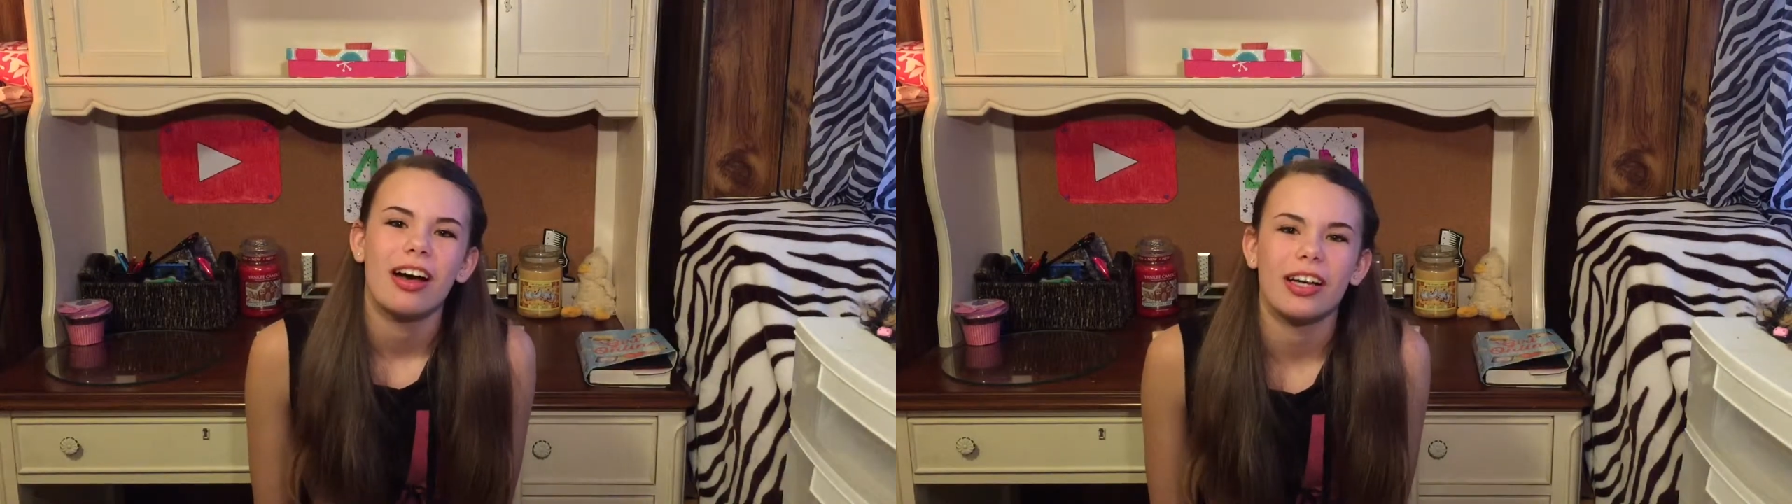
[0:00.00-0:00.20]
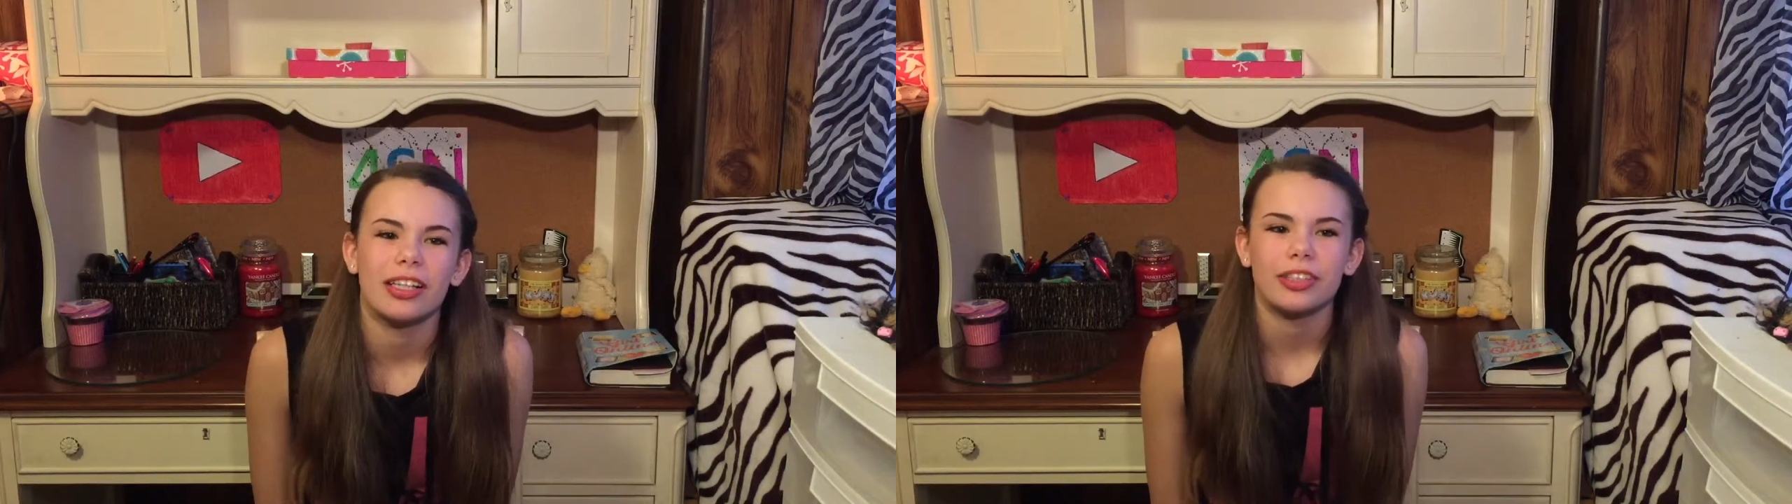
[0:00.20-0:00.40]

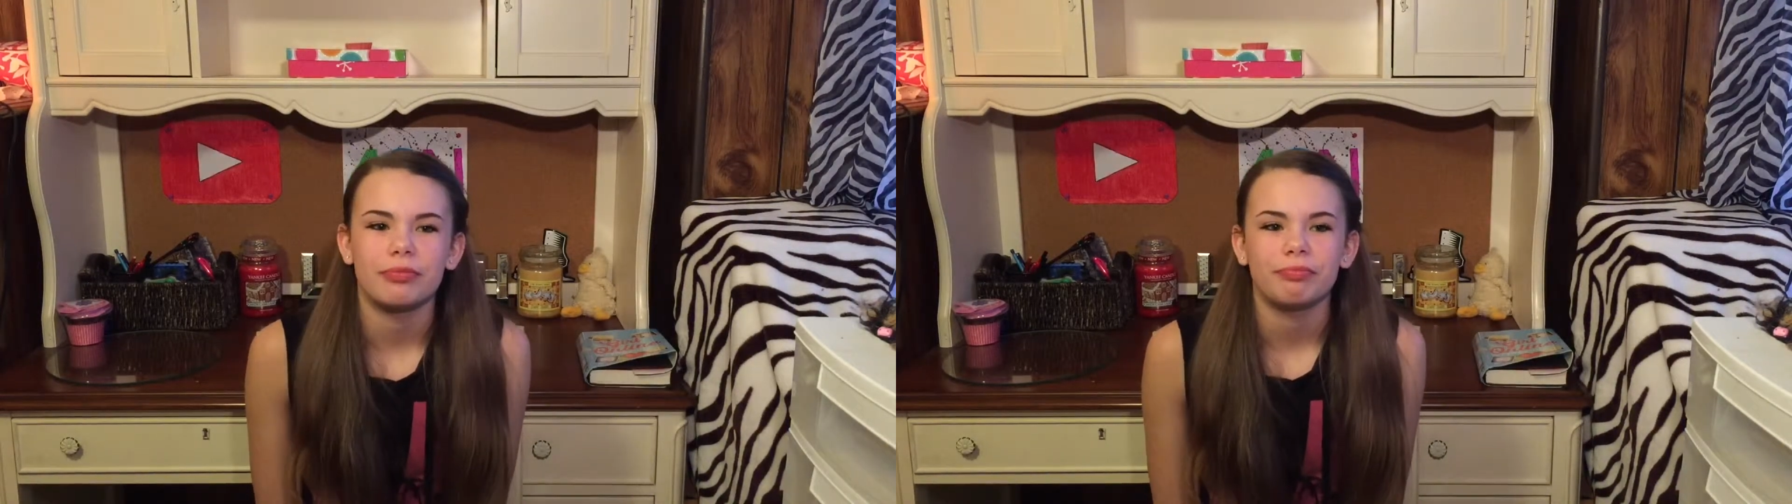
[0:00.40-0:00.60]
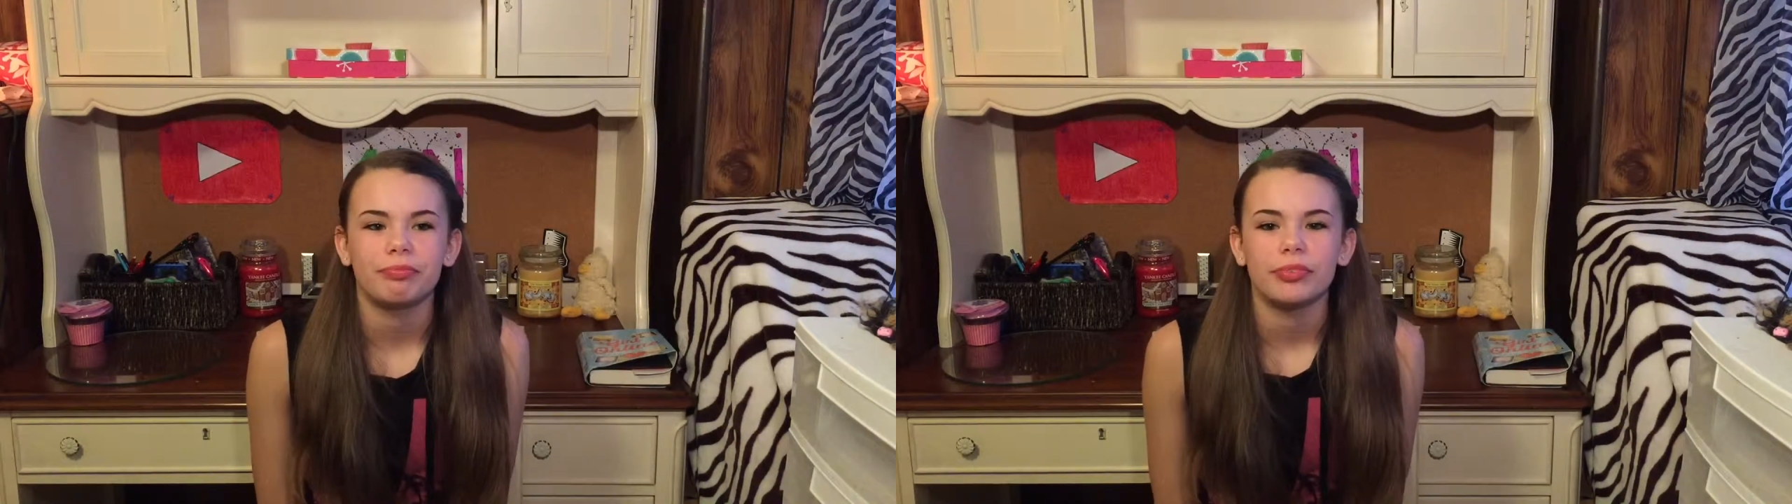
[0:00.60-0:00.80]

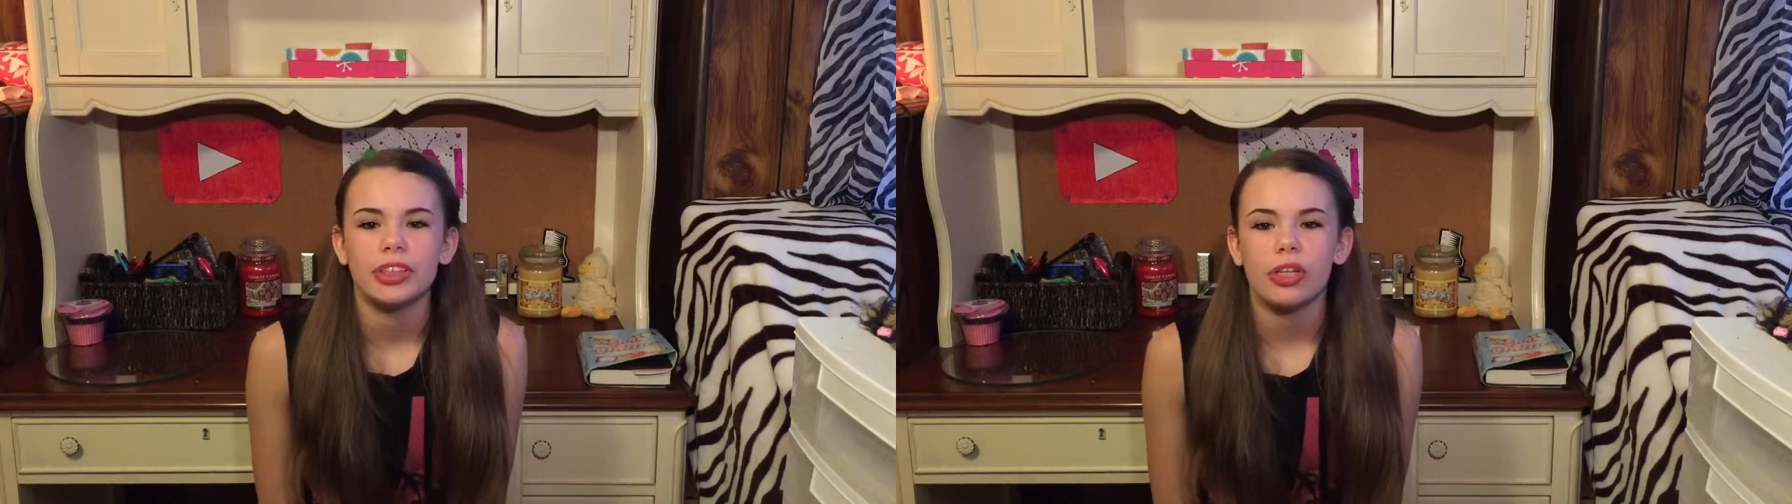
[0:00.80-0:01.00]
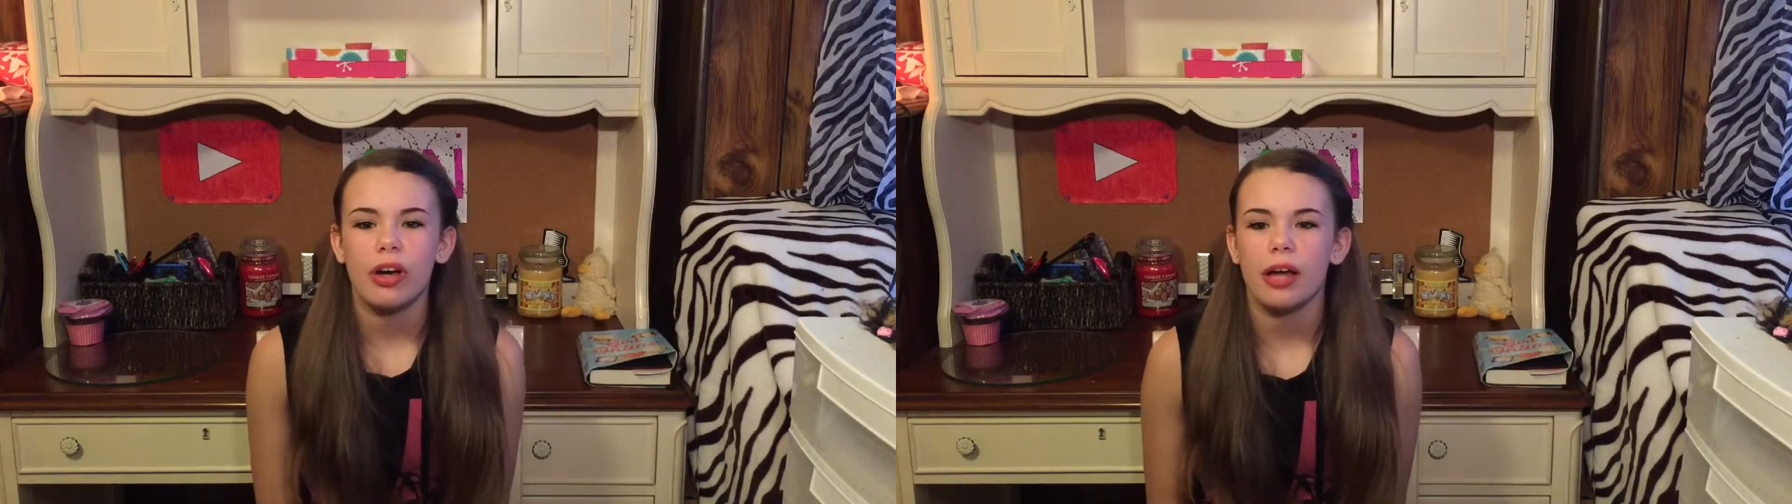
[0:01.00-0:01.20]

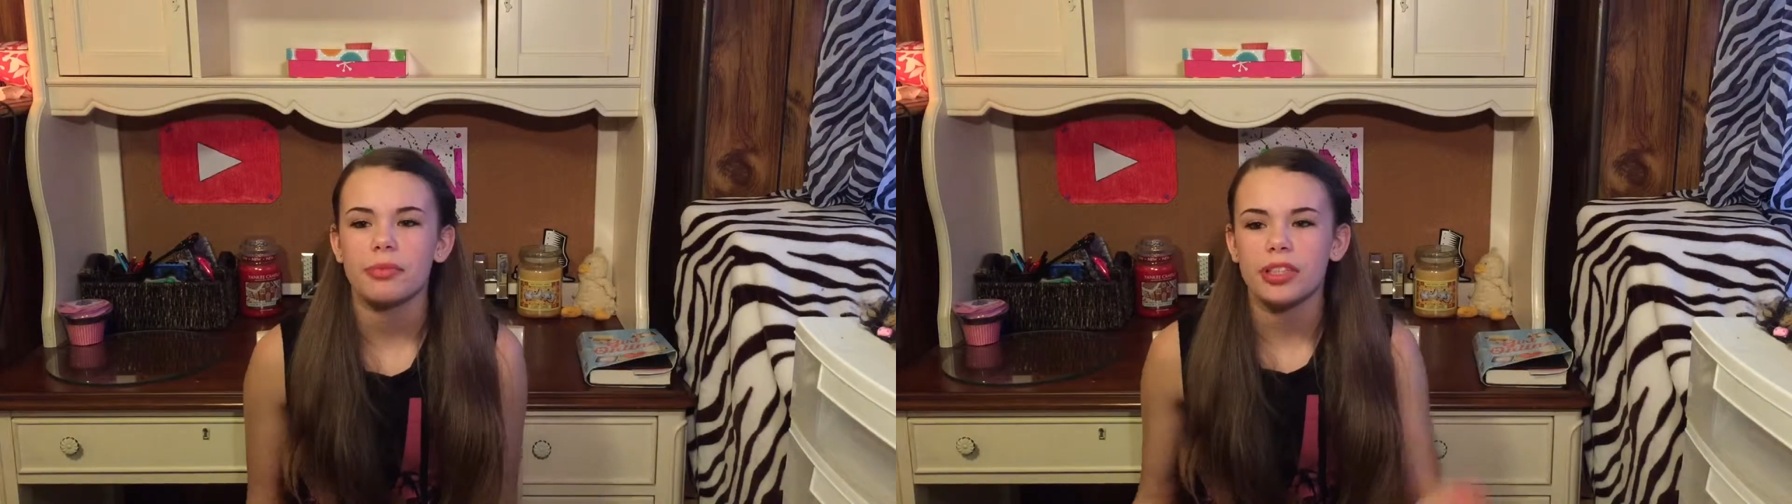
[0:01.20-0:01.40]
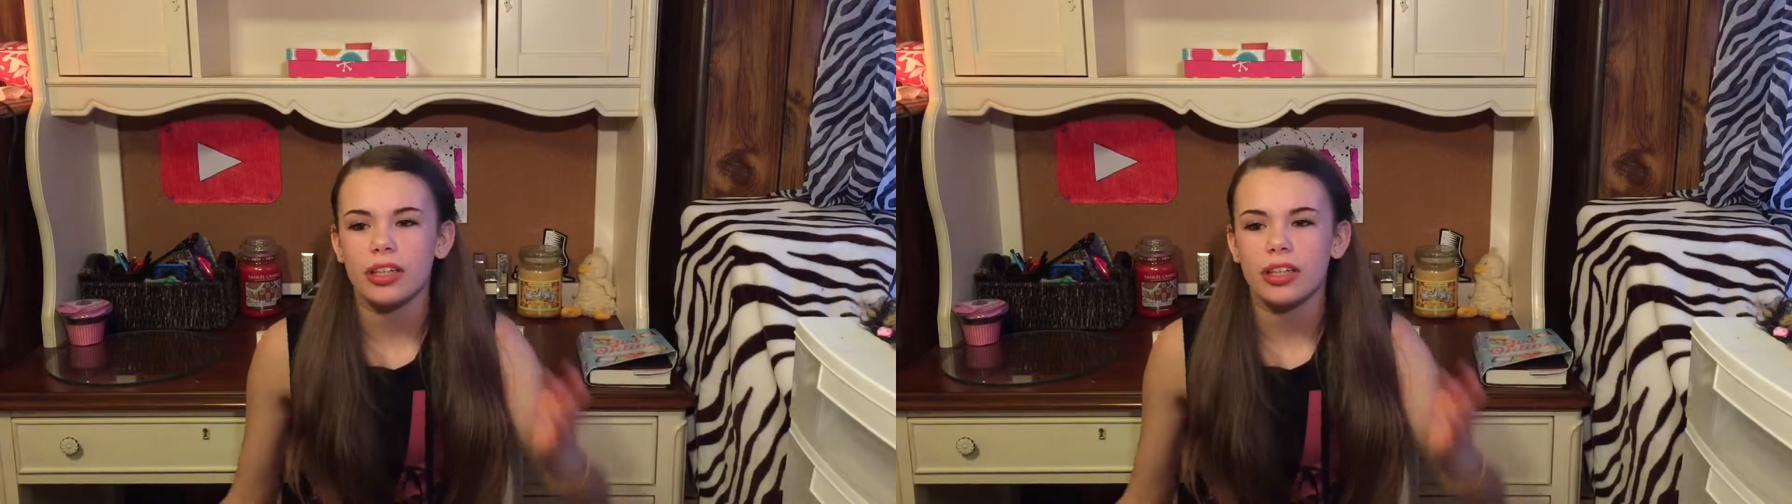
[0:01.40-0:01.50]
So I'm just